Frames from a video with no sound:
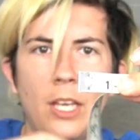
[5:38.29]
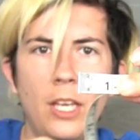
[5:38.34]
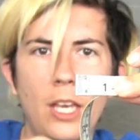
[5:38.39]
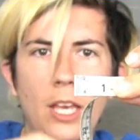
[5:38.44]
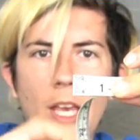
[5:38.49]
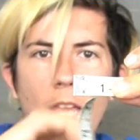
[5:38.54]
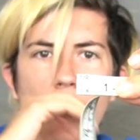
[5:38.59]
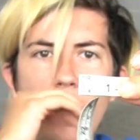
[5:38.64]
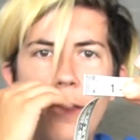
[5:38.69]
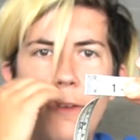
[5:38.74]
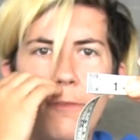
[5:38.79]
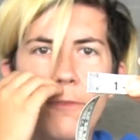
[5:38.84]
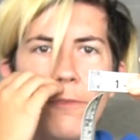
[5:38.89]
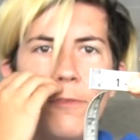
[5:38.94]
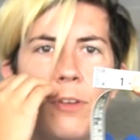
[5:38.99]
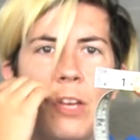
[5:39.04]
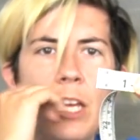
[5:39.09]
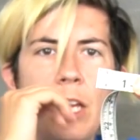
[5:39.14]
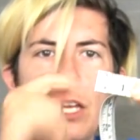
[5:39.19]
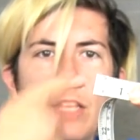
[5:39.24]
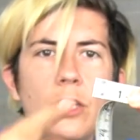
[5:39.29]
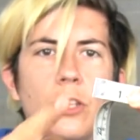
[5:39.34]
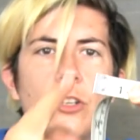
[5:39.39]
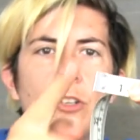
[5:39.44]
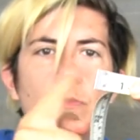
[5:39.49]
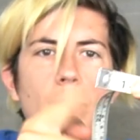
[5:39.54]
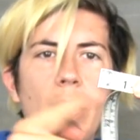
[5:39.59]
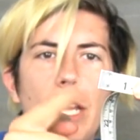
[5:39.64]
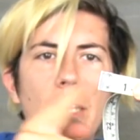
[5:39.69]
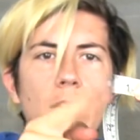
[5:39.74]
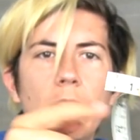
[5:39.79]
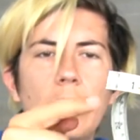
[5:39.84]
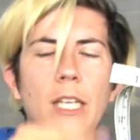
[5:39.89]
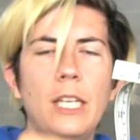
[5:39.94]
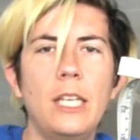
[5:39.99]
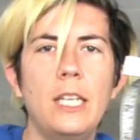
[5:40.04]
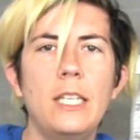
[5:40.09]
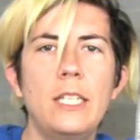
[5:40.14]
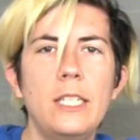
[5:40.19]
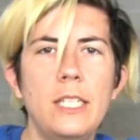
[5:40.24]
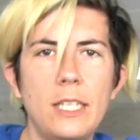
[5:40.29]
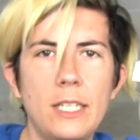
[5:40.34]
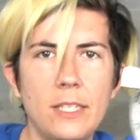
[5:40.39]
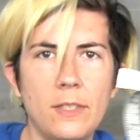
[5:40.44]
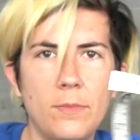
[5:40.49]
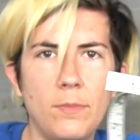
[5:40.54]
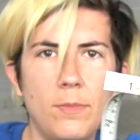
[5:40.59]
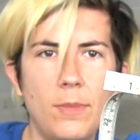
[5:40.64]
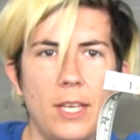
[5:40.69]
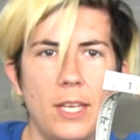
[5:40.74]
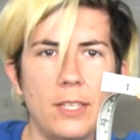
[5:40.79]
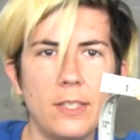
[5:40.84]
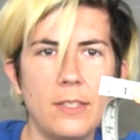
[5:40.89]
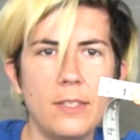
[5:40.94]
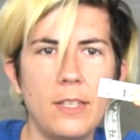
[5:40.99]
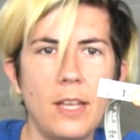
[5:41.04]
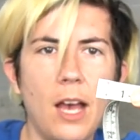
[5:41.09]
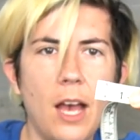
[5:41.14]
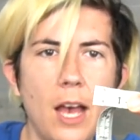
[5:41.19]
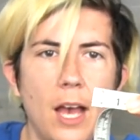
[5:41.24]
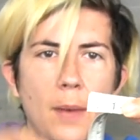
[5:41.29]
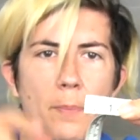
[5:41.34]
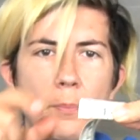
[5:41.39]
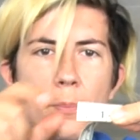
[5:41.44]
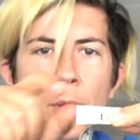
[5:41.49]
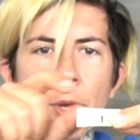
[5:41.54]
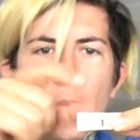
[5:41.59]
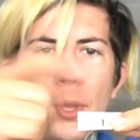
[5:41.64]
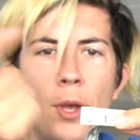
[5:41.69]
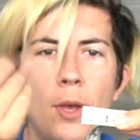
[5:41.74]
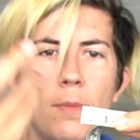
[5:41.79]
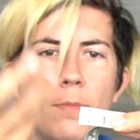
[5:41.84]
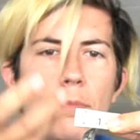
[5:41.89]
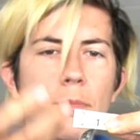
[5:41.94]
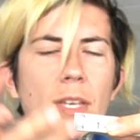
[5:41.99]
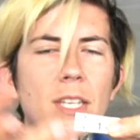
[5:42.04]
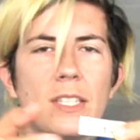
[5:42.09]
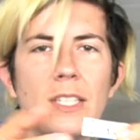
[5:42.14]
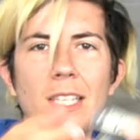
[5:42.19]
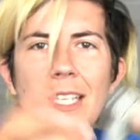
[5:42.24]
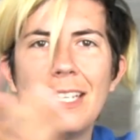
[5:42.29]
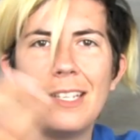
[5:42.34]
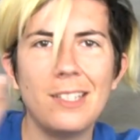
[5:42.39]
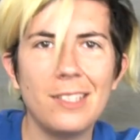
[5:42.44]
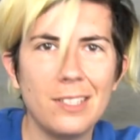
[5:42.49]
If your metal end is missing,